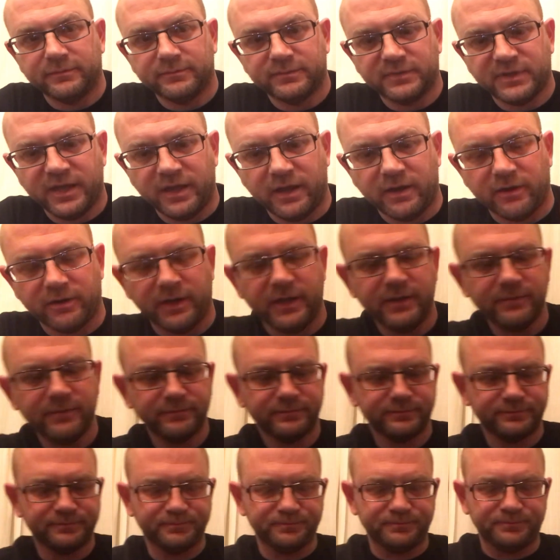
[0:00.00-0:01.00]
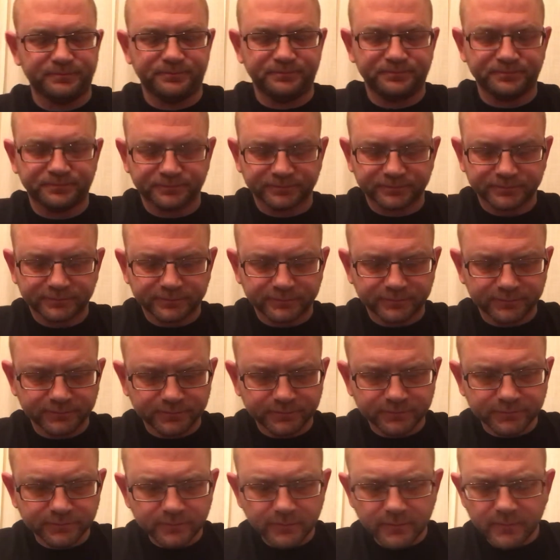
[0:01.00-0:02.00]
carry.
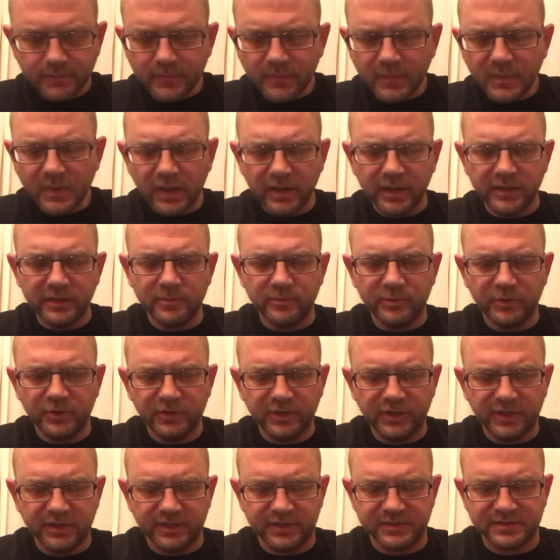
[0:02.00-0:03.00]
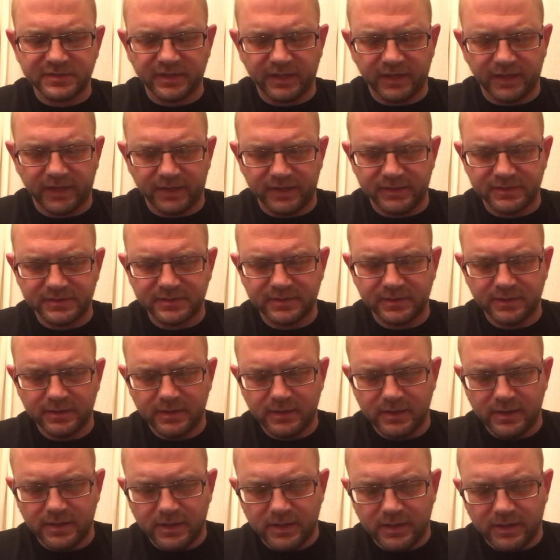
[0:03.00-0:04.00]
And the beauty of this thing is
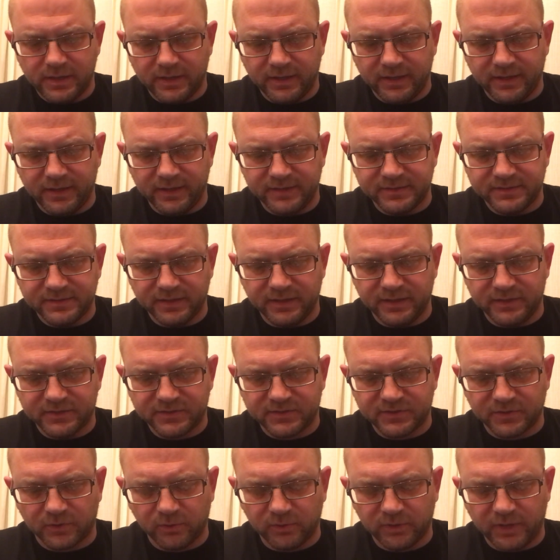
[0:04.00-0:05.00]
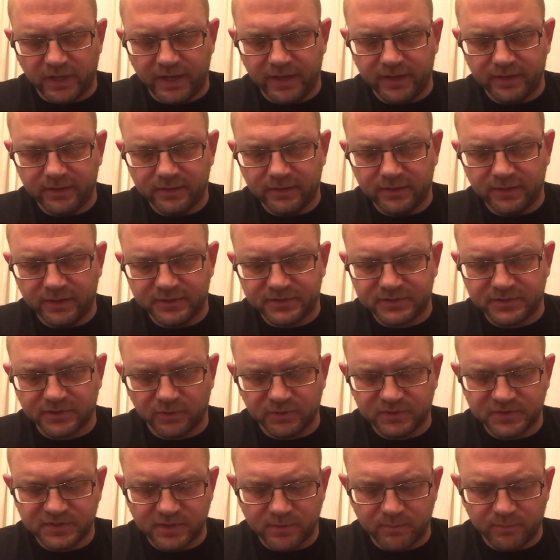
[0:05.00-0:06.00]
it's so light, it's so
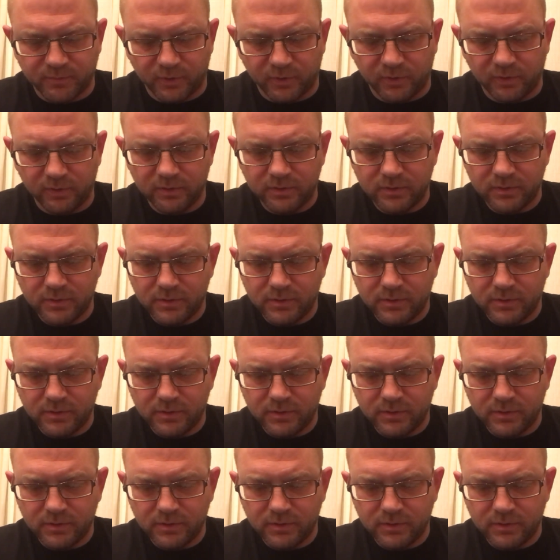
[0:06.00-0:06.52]
simple.